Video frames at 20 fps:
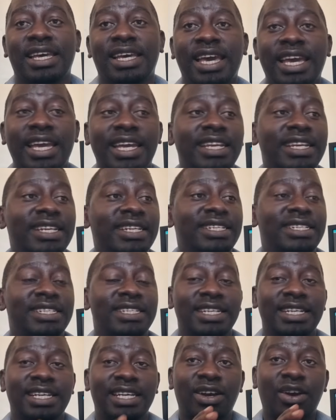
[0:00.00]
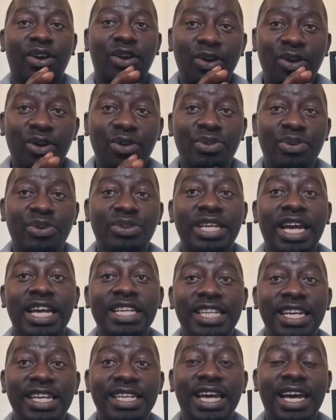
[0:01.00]
And all those
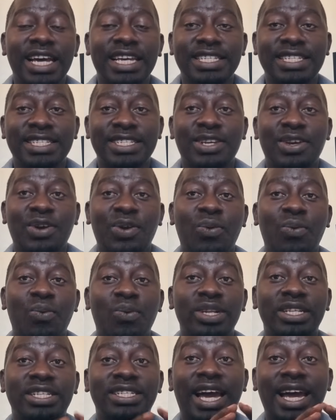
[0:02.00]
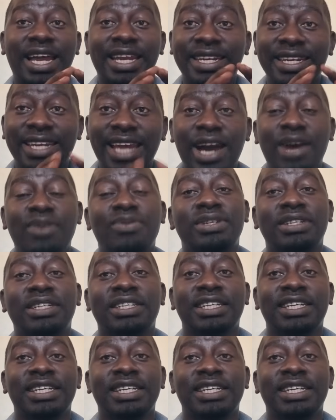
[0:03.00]
agendas will turn down.